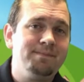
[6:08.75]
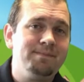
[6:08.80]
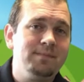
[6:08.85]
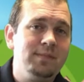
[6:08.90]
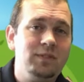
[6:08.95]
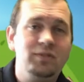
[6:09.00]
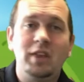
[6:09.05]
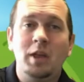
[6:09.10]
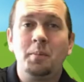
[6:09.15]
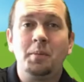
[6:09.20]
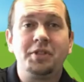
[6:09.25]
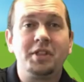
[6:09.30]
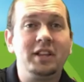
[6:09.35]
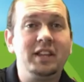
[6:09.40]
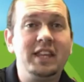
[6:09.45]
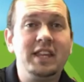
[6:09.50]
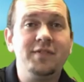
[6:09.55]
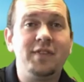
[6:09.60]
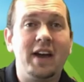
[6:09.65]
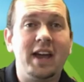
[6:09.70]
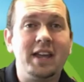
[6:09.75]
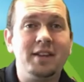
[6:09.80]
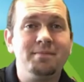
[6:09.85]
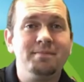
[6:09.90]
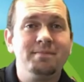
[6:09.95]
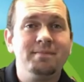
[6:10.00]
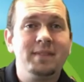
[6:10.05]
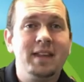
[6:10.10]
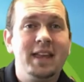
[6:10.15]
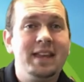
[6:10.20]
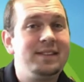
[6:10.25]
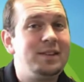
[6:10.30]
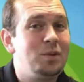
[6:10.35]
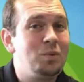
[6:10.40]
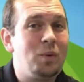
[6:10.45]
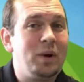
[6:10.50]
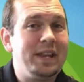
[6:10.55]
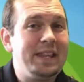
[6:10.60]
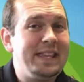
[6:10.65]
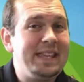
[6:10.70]
Same with the Levite. Didn't
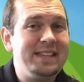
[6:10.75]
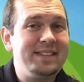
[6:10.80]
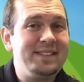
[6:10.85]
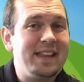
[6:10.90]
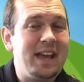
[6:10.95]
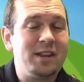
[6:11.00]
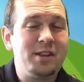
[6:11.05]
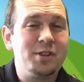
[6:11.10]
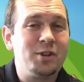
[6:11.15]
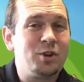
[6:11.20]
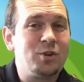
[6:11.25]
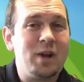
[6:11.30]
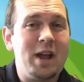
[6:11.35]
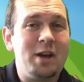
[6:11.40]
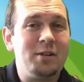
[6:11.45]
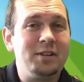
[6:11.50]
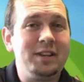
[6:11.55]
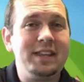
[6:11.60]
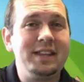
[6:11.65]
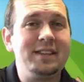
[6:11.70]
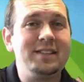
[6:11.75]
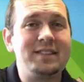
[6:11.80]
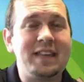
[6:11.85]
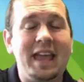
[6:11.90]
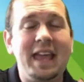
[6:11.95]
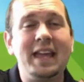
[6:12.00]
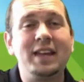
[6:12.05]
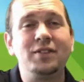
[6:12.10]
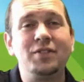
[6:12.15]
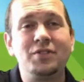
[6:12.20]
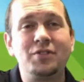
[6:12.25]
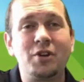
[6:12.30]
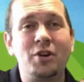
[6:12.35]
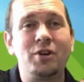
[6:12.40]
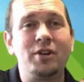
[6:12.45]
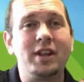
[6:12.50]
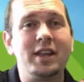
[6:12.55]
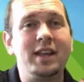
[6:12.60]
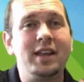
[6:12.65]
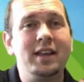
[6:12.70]
want to get down on the ground and get his hands
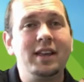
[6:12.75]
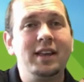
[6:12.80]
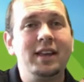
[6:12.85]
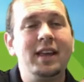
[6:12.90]
dirty,